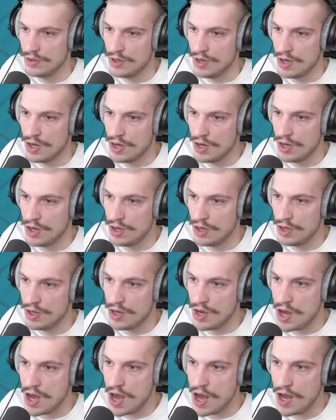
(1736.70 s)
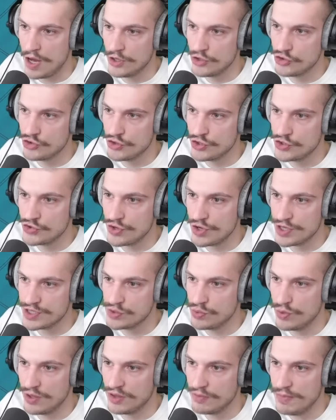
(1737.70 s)
100
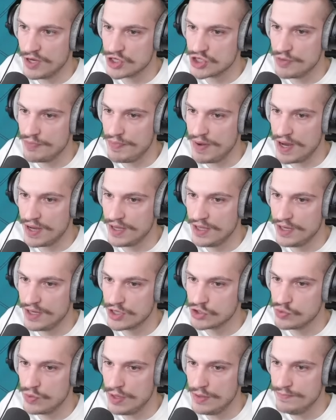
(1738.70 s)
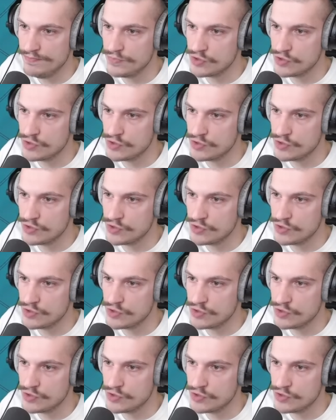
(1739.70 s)
trust with Majapahit as well.